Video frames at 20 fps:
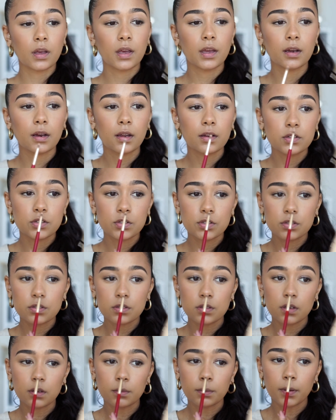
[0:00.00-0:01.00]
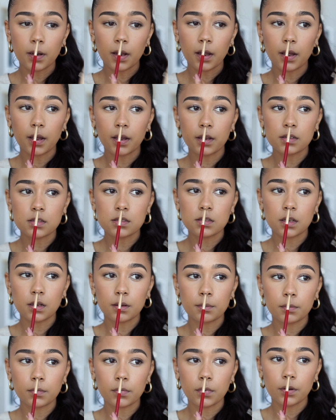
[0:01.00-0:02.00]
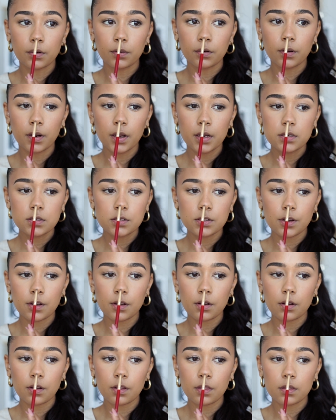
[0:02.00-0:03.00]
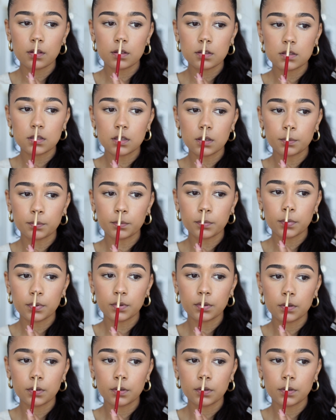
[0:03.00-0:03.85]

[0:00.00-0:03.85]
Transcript: and I just apply some right here on the tip